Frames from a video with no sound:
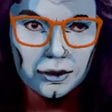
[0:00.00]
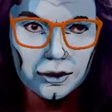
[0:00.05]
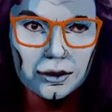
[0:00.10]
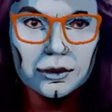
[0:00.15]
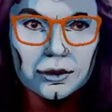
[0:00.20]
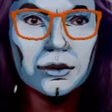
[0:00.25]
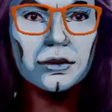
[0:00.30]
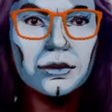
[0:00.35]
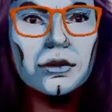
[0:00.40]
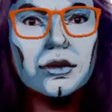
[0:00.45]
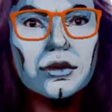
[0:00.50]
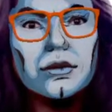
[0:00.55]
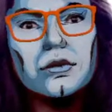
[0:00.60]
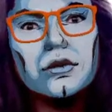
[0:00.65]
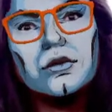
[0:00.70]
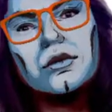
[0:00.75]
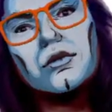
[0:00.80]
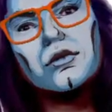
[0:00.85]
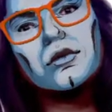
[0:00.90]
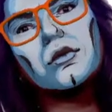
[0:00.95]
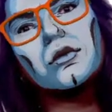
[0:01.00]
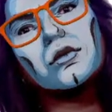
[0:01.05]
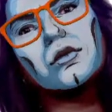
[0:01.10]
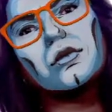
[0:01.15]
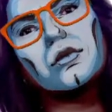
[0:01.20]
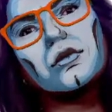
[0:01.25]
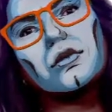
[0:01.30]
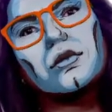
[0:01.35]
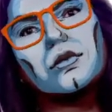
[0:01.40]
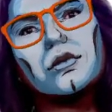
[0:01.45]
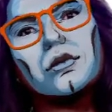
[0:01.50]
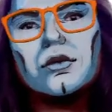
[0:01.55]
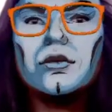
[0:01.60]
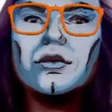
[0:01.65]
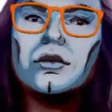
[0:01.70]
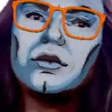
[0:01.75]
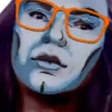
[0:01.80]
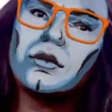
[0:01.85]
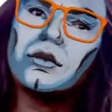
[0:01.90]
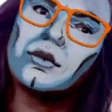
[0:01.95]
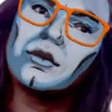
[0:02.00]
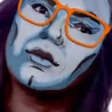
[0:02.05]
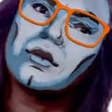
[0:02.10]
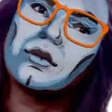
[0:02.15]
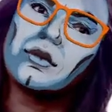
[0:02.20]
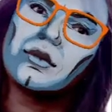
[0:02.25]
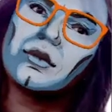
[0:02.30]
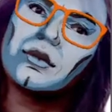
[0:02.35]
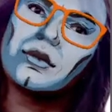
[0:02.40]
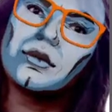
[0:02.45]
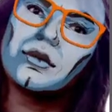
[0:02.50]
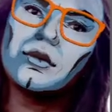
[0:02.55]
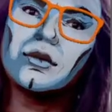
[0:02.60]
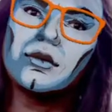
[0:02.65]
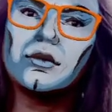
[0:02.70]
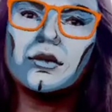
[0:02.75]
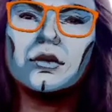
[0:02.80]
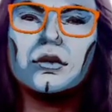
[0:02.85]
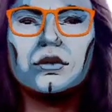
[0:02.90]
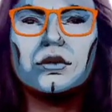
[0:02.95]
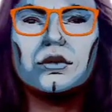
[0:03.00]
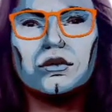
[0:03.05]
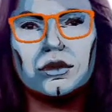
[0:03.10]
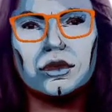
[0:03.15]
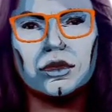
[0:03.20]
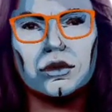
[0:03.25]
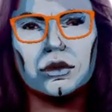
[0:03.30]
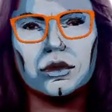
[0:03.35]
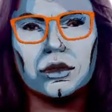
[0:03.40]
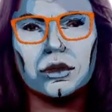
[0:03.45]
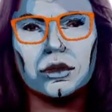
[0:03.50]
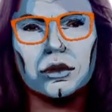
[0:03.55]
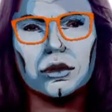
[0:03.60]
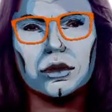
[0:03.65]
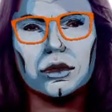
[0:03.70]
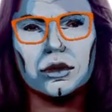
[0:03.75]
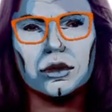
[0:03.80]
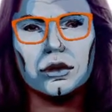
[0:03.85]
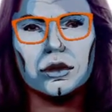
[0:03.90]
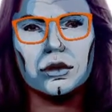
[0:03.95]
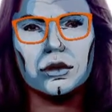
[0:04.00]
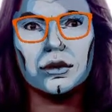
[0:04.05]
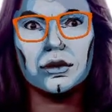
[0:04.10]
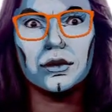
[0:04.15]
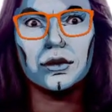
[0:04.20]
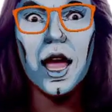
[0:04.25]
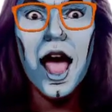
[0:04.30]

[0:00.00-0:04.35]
Oh, I see it. Got you. So wait, let me